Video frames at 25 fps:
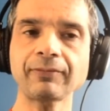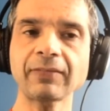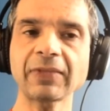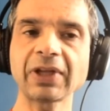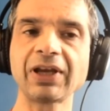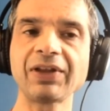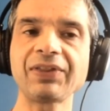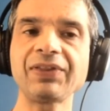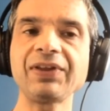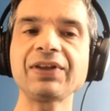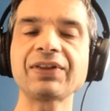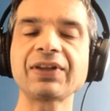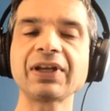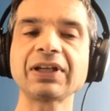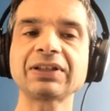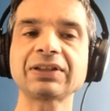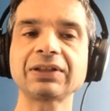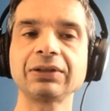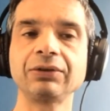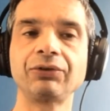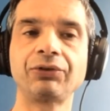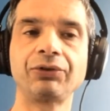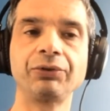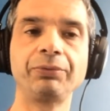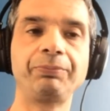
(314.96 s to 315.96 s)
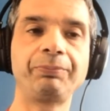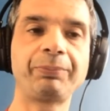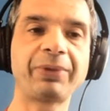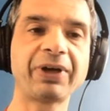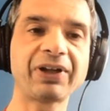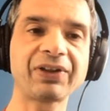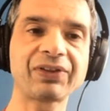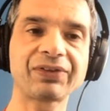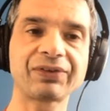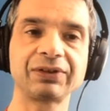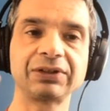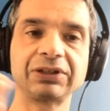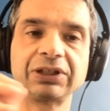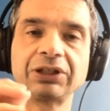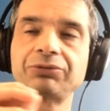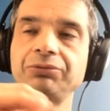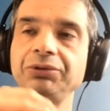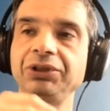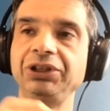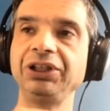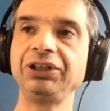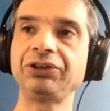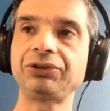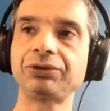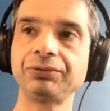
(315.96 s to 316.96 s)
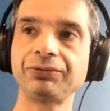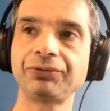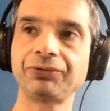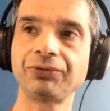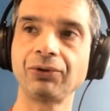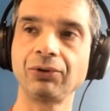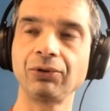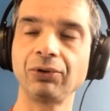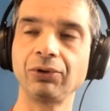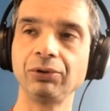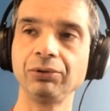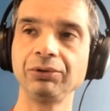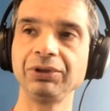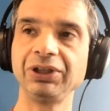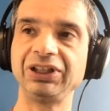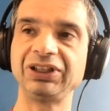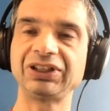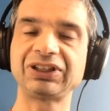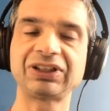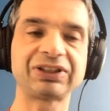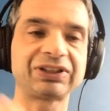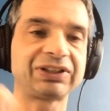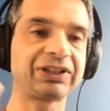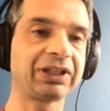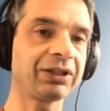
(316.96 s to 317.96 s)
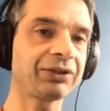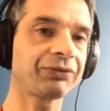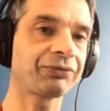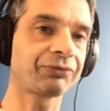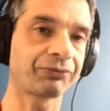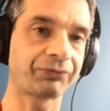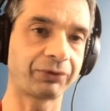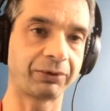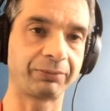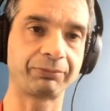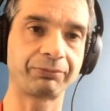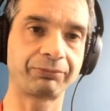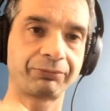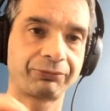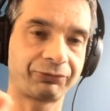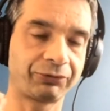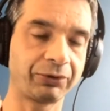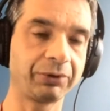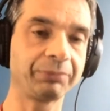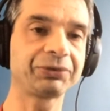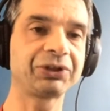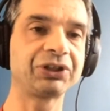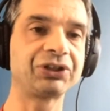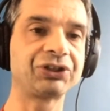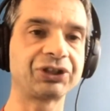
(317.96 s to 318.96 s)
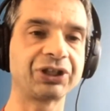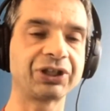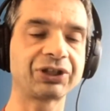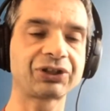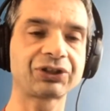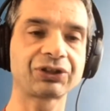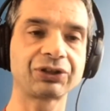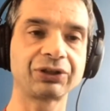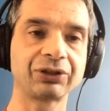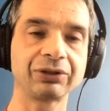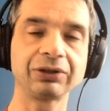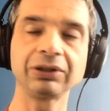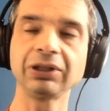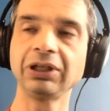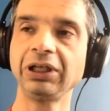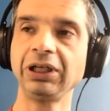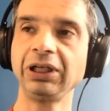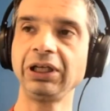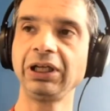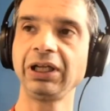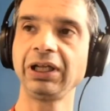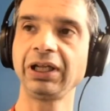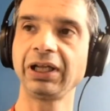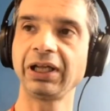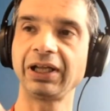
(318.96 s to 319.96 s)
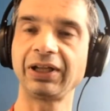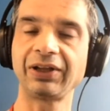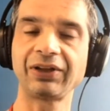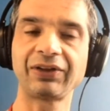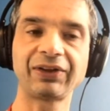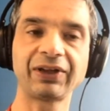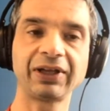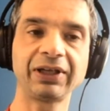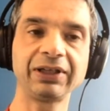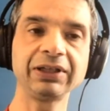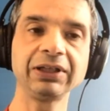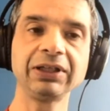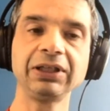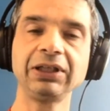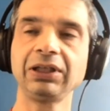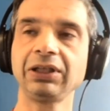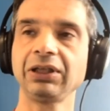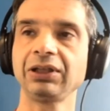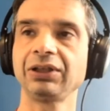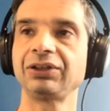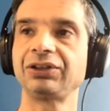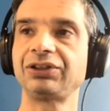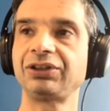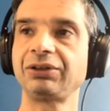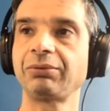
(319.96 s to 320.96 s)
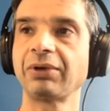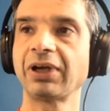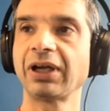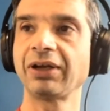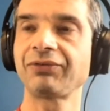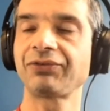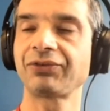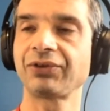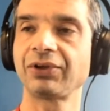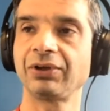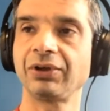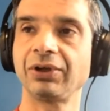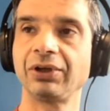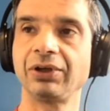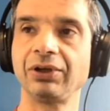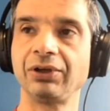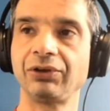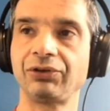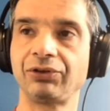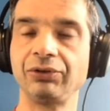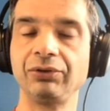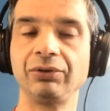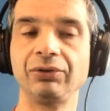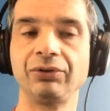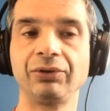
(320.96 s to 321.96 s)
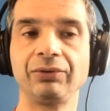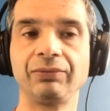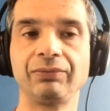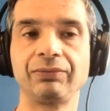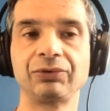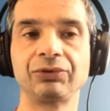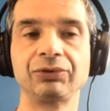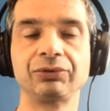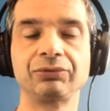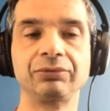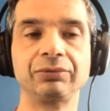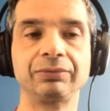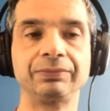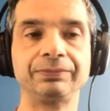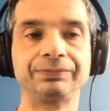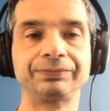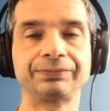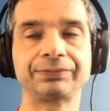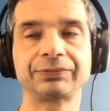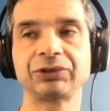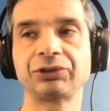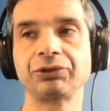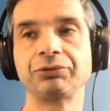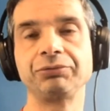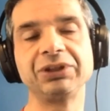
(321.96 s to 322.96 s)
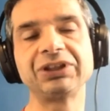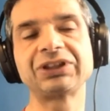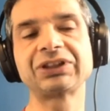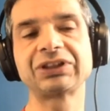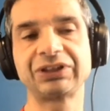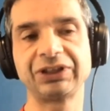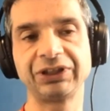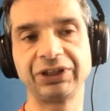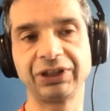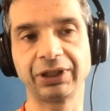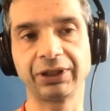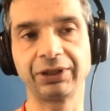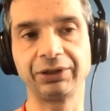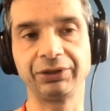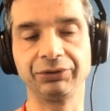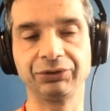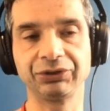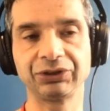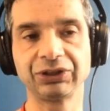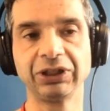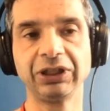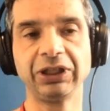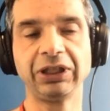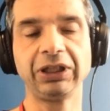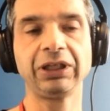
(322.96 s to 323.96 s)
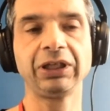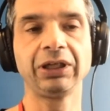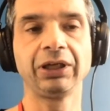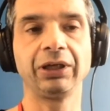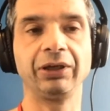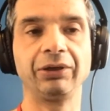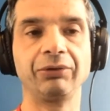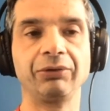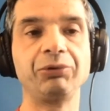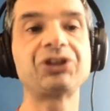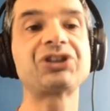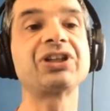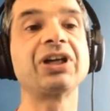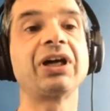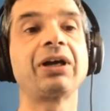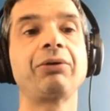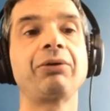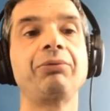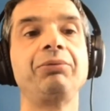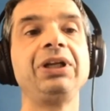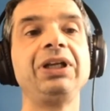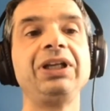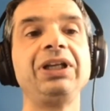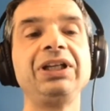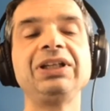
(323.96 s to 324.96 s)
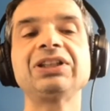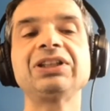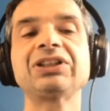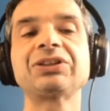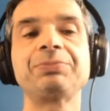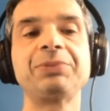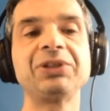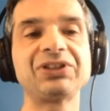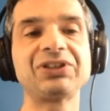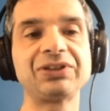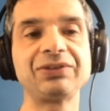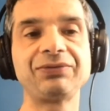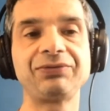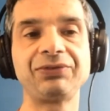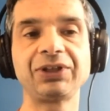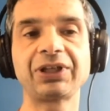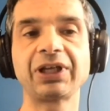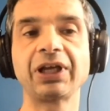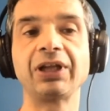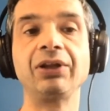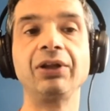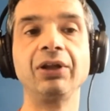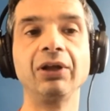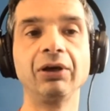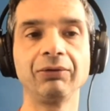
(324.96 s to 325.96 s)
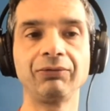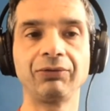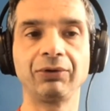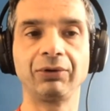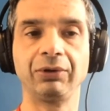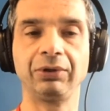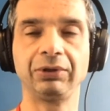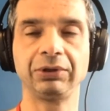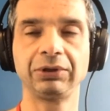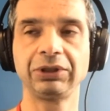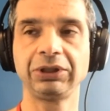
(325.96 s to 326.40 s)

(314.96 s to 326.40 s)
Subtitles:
I think that the path that we need to follow is start from prompt injection and then derive the risk scenarios, which are really specific and novel.